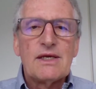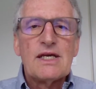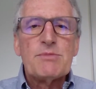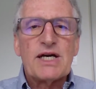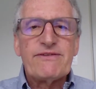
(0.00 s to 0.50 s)

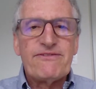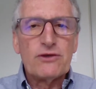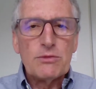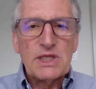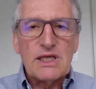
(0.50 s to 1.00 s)
By
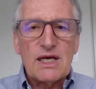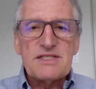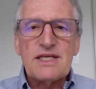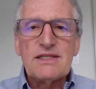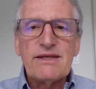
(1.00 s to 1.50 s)

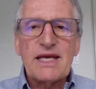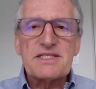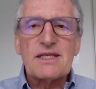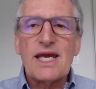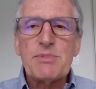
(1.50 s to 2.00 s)
formalising the
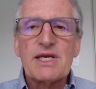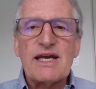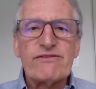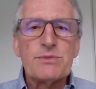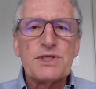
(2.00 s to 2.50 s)
next Labor
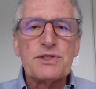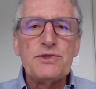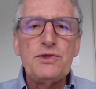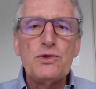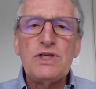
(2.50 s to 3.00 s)
government to
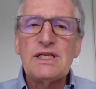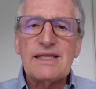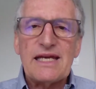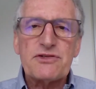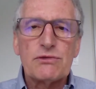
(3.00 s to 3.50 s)

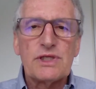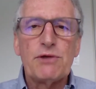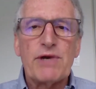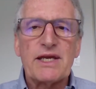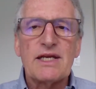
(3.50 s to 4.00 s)
unilaterally
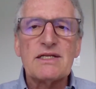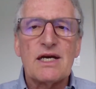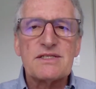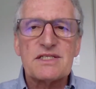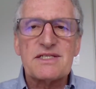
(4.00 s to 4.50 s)

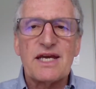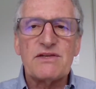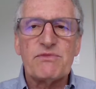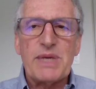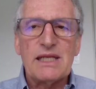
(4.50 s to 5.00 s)
recognise the state
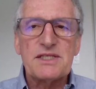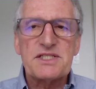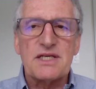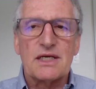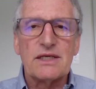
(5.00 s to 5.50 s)
of
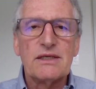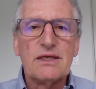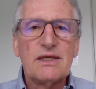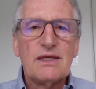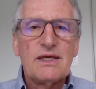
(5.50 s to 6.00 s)
Palestine,
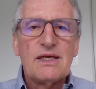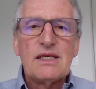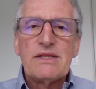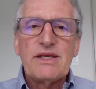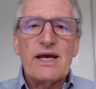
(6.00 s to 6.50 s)

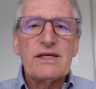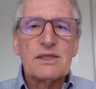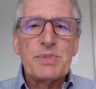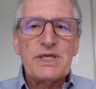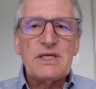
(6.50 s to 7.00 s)
the
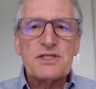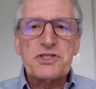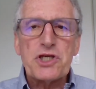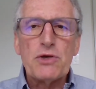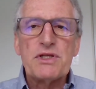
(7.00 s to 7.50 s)
ALP has
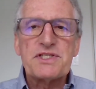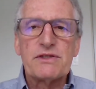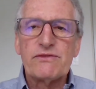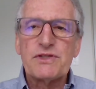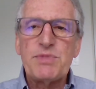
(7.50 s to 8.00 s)
shown
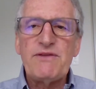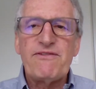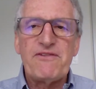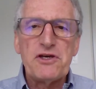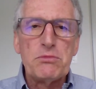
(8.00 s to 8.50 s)
itself to be
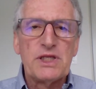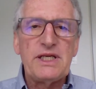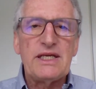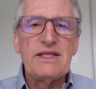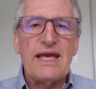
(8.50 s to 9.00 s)

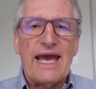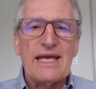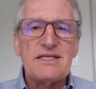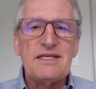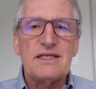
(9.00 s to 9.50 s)
firmly in the
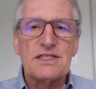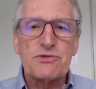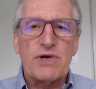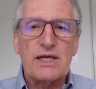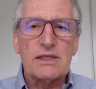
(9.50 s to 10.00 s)

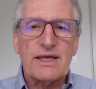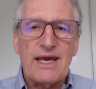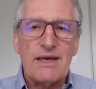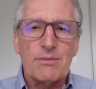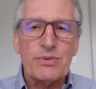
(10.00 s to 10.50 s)
anti-Israel
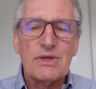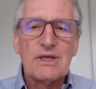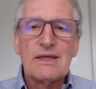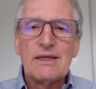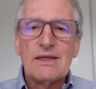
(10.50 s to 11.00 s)
camp,
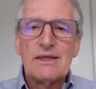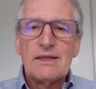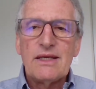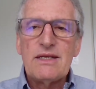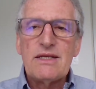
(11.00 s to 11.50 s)

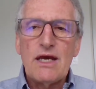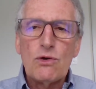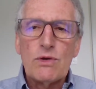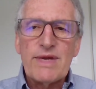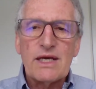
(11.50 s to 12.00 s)
and
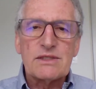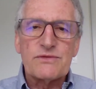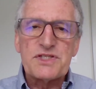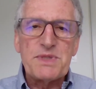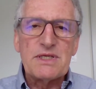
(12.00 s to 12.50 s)
no amount of
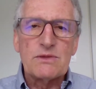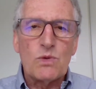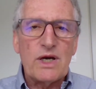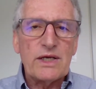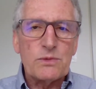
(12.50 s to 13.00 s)
spin and
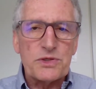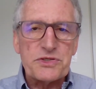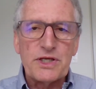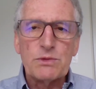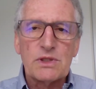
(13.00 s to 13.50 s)

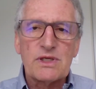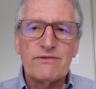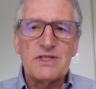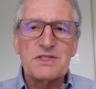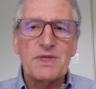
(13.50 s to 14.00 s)
whitewashing will
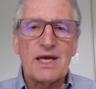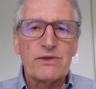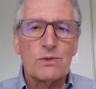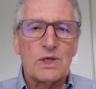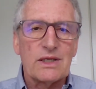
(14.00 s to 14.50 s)
convince me
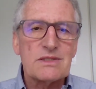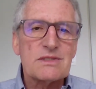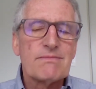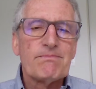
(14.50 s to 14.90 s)
otherwise.